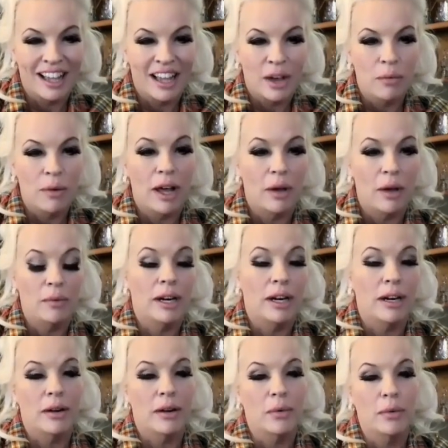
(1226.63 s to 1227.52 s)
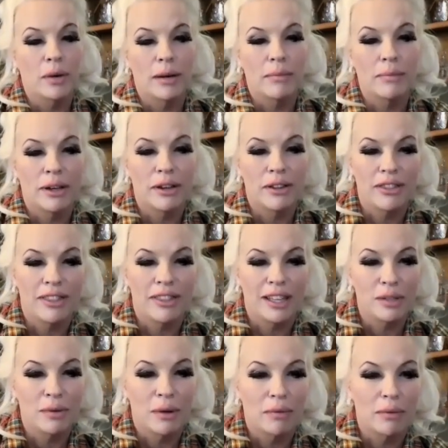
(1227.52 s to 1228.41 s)
well, we're both,
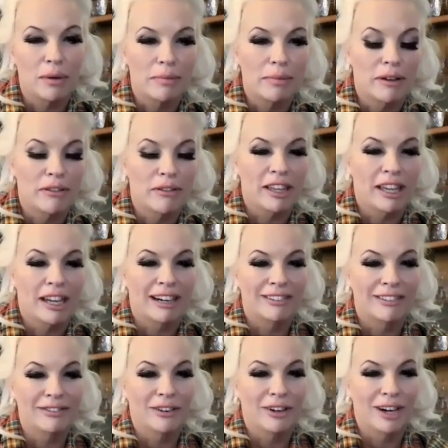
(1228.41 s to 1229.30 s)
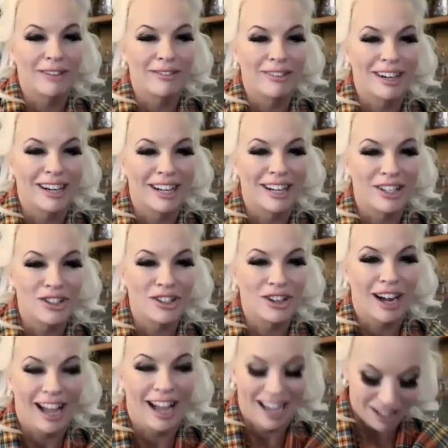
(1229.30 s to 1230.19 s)
that's what we're both here for. We're gonna
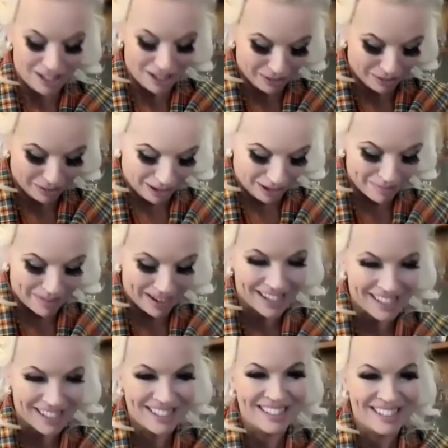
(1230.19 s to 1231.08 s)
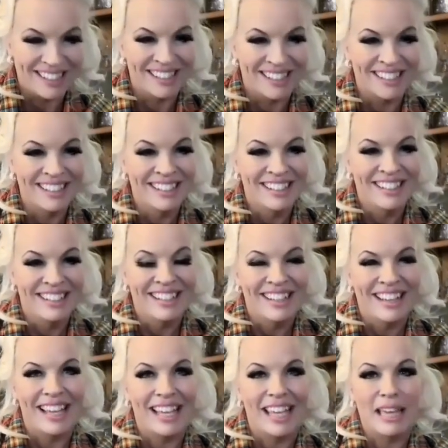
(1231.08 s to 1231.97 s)
try and do our best and
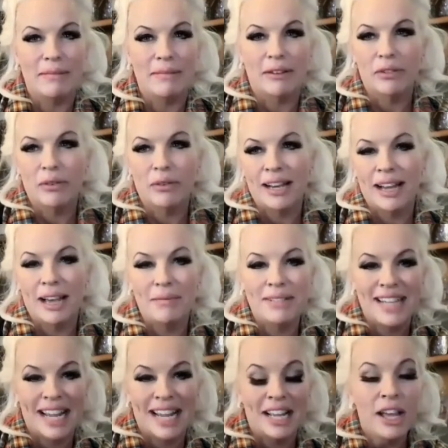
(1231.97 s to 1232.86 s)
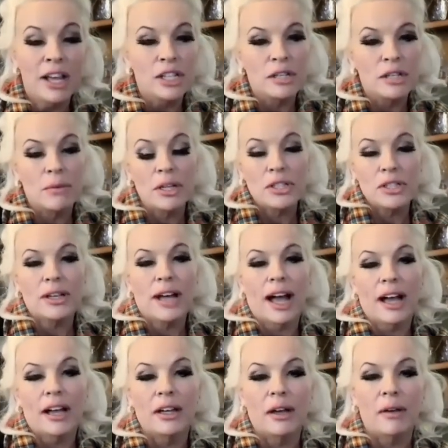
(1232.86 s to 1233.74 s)
keep everyone updated. So what you
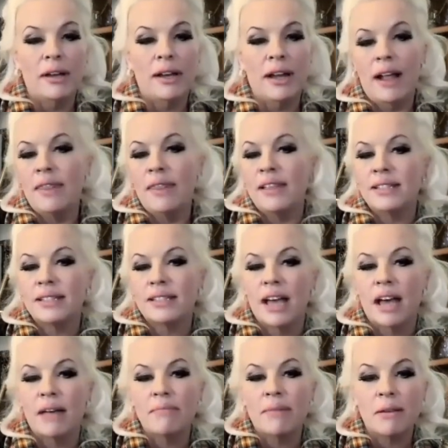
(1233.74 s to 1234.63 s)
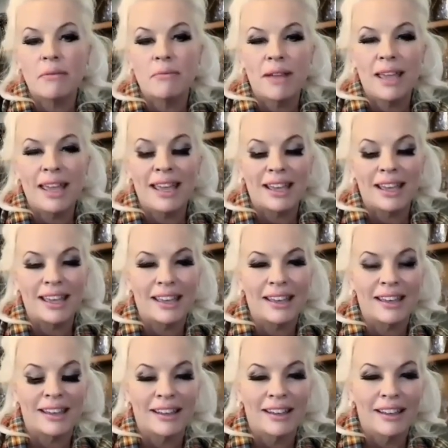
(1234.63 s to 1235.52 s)
got going on this coming week?
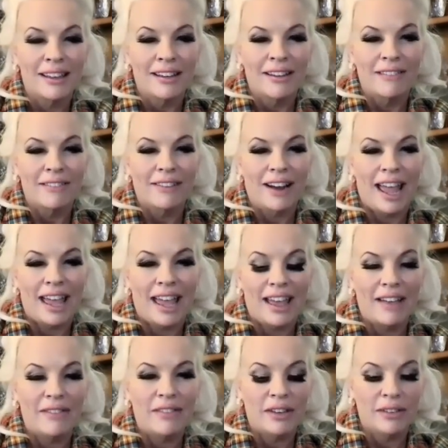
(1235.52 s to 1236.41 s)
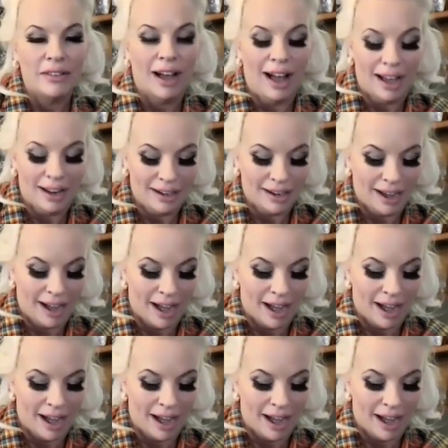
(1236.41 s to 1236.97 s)
Ray, have you got